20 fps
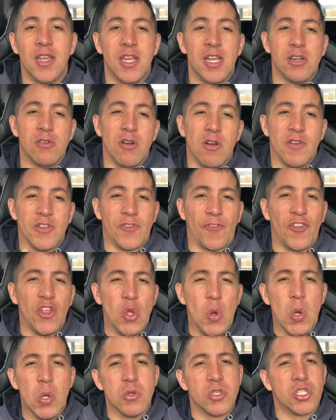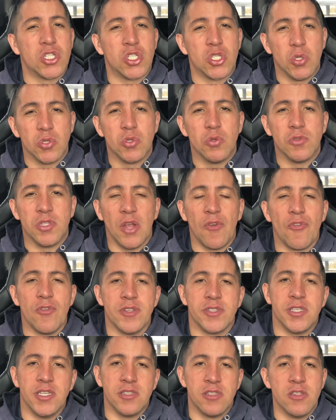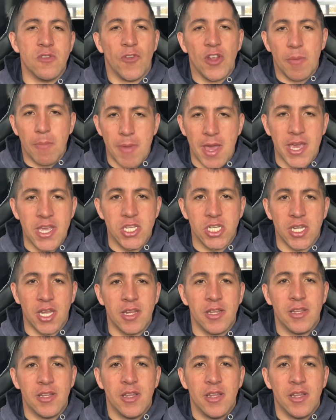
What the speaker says: There are a few little subtle differences, nothing major.